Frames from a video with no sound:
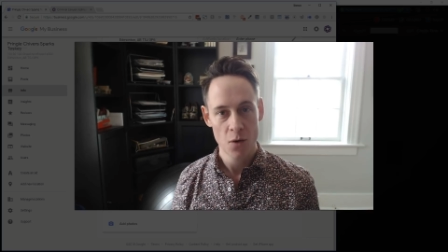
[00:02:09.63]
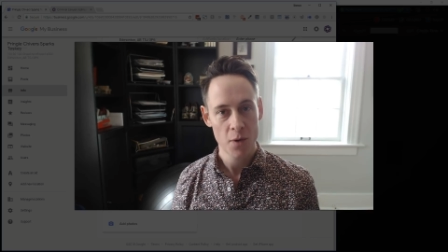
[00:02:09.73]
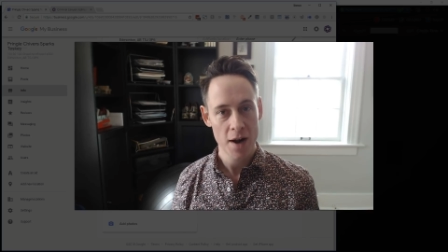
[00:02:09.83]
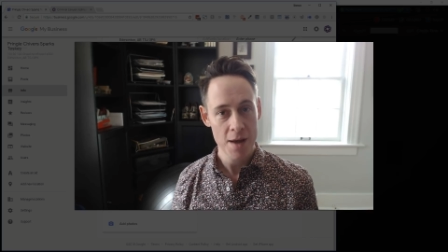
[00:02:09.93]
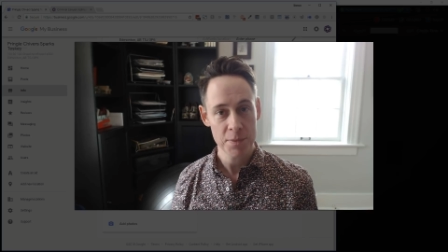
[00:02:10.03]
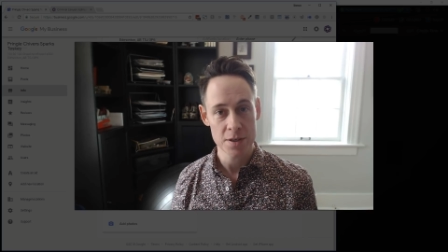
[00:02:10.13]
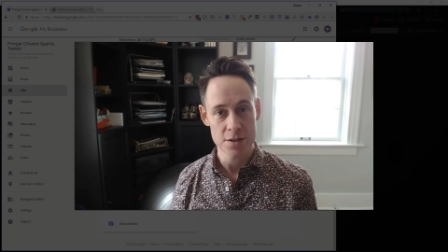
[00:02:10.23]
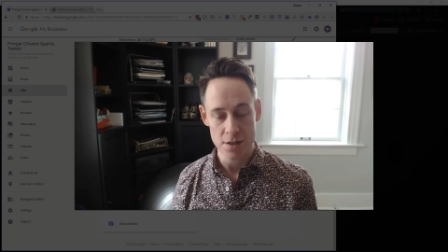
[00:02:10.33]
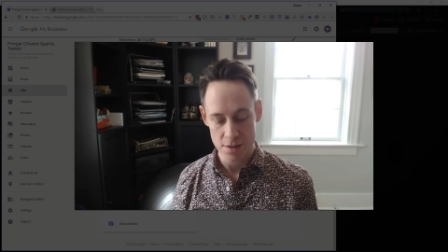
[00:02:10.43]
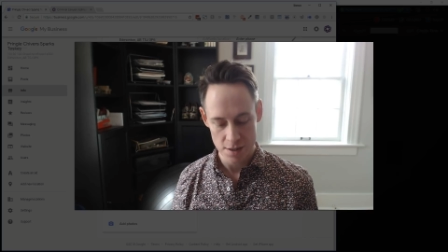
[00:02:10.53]
What
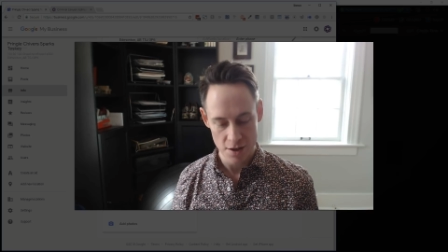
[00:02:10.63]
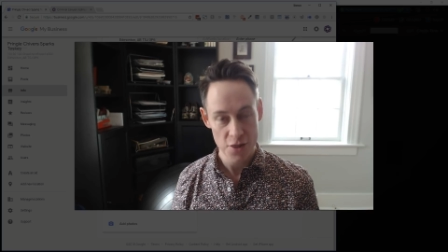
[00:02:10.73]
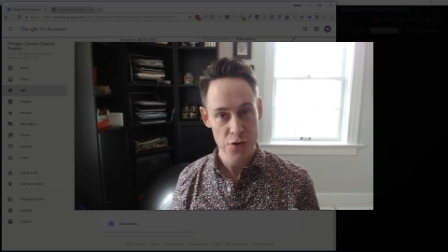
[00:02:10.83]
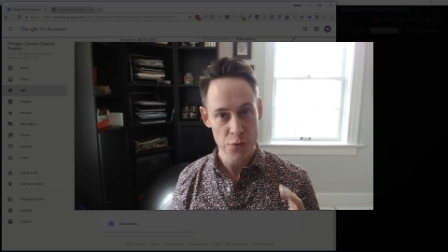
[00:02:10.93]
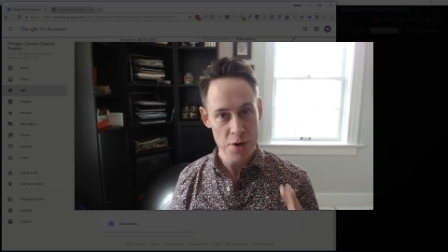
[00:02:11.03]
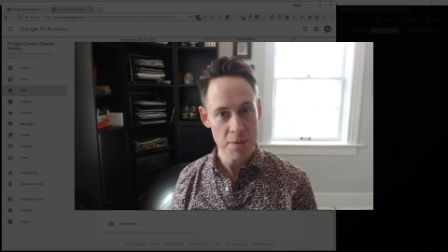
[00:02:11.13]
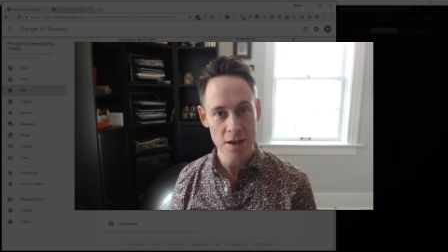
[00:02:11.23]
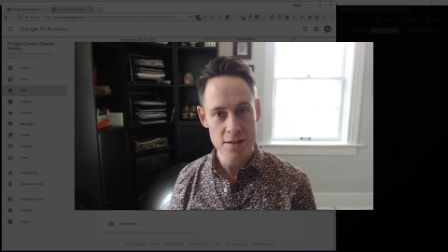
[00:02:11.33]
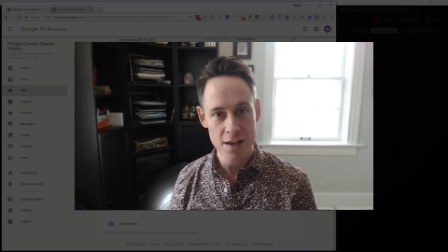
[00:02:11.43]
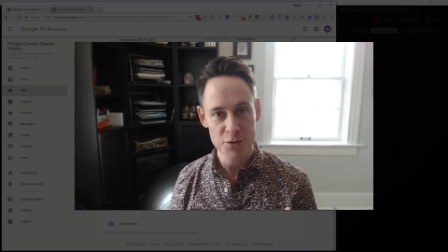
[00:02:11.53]
happens is 3
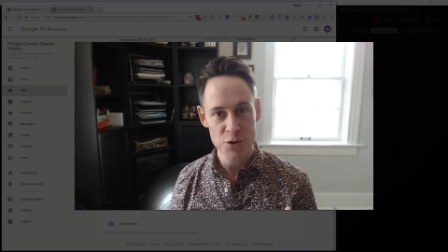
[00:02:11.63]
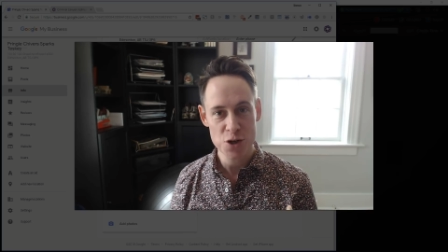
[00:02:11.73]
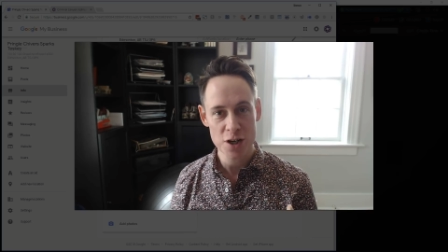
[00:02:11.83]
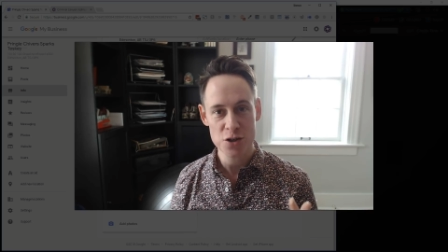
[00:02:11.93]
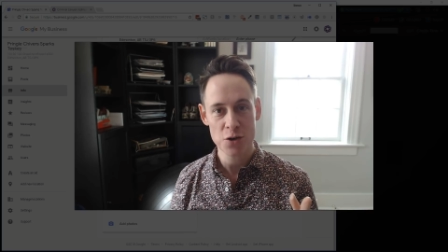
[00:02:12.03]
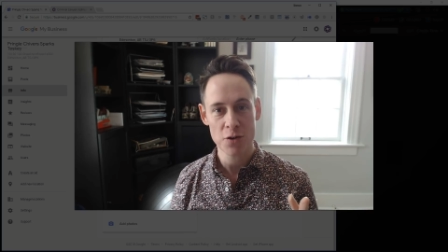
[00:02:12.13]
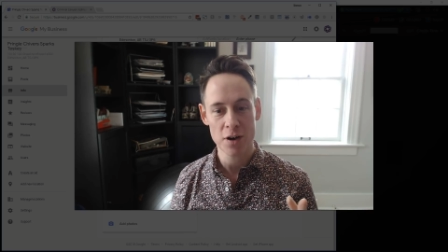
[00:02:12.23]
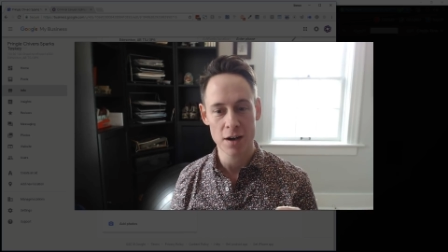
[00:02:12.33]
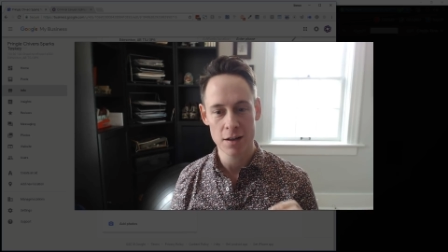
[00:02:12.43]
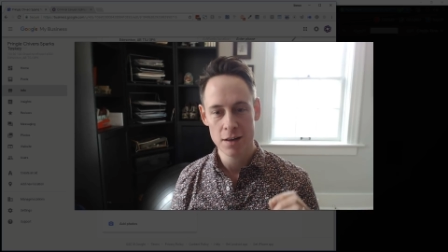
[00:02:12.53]
minutes after you change the
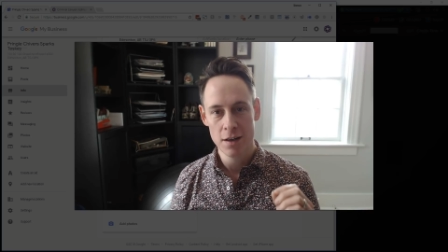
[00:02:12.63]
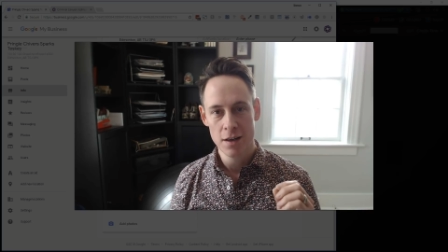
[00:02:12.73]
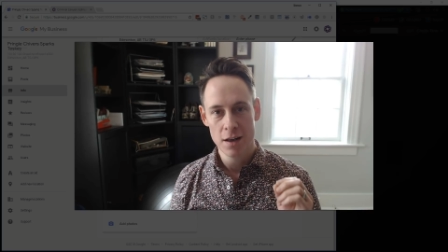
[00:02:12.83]
URL,